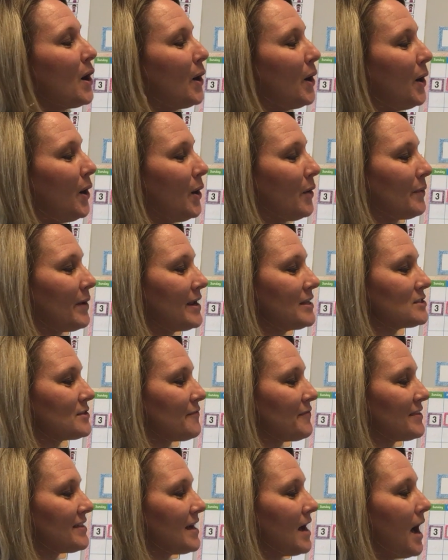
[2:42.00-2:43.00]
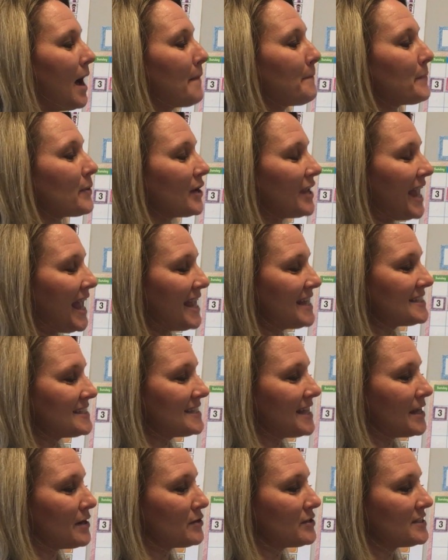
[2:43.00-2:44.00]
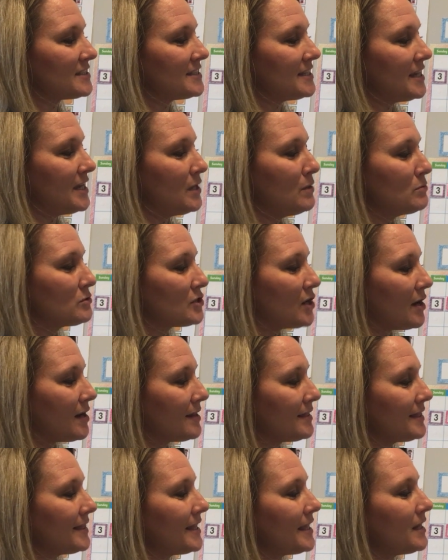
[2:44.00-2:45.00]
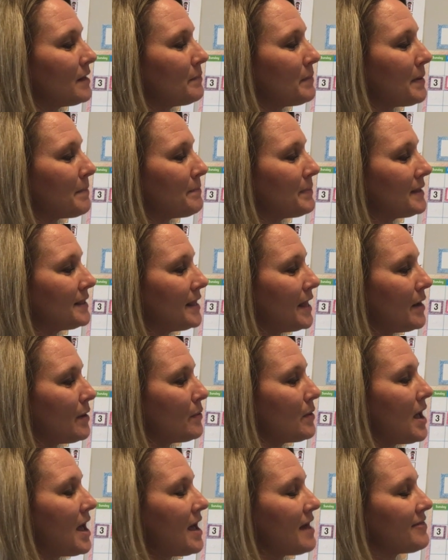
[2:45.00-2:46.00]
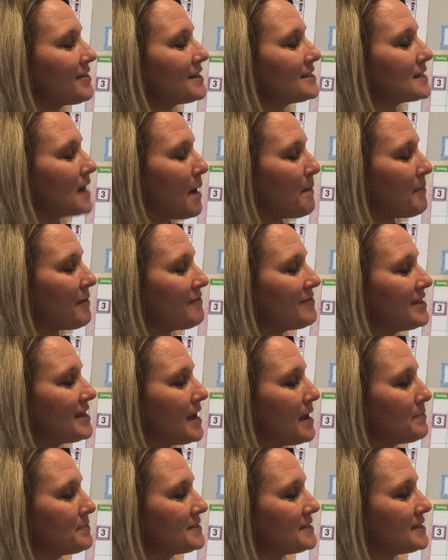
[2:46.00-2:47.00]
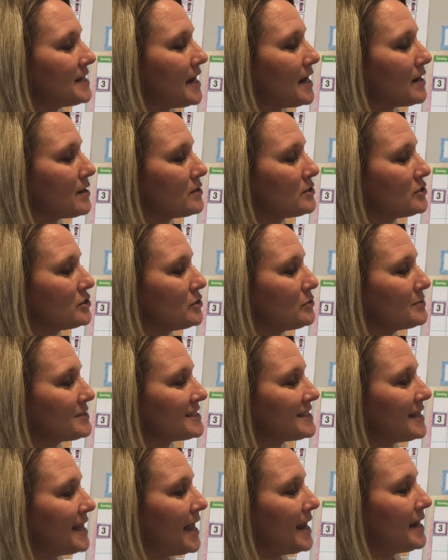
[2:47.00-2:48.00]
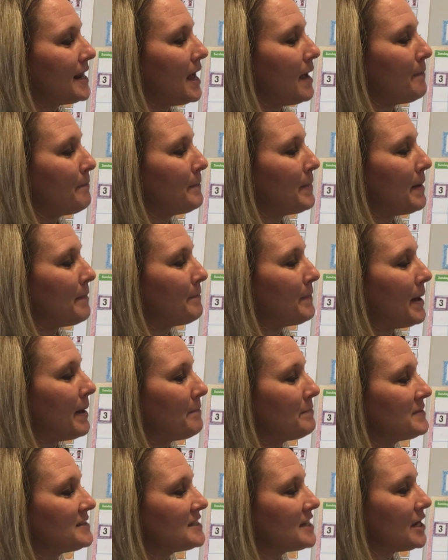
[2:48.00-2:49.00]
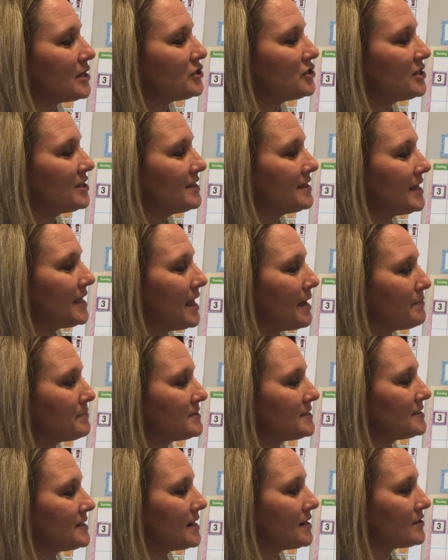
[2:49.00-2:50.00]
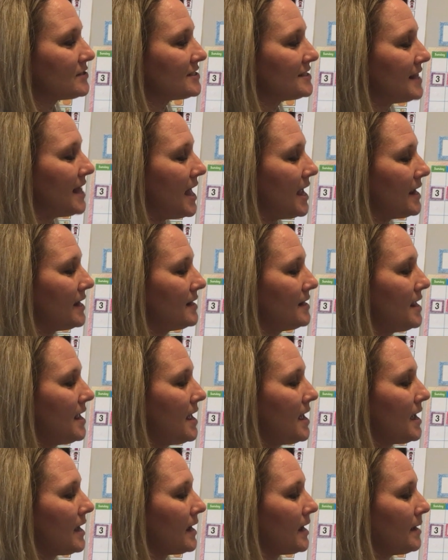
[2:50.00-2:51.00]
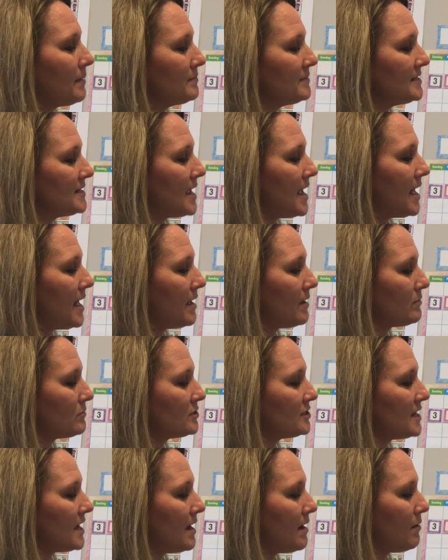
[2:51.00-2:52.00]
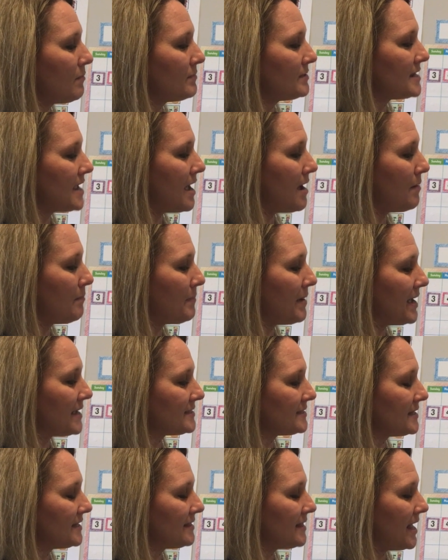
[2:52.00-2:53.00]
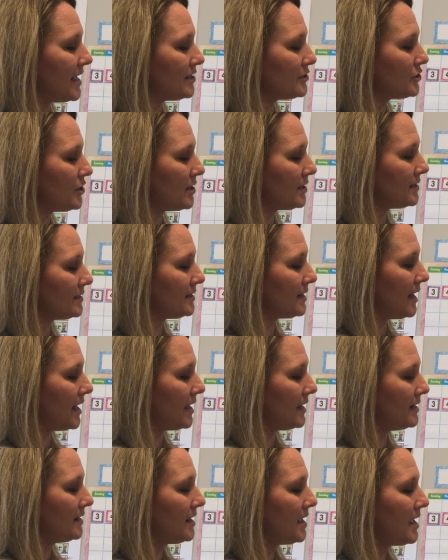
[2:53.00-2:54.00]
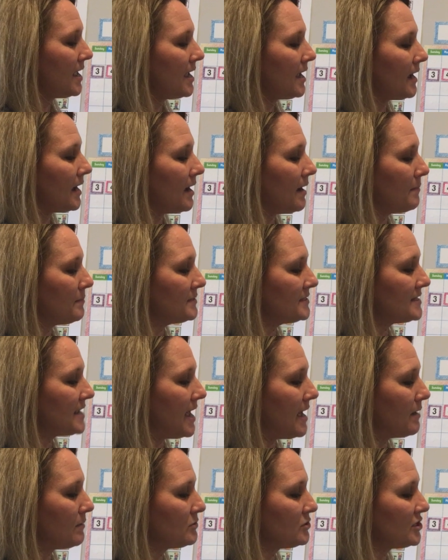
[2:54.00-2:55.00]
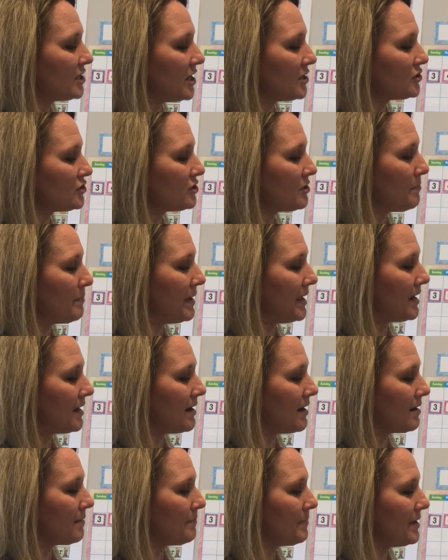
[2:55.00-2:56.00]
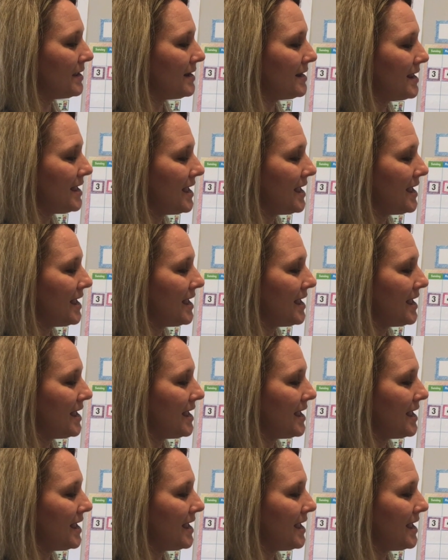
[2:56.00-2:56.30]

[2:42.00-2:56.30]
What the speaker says: All right, so for the uppercase letter C, you start a little bit below the top of the upstairs. You slide up, up, up, touching the upstairs line. Come down, down, down, passing that dotted line. Come down, touch the pink carpet,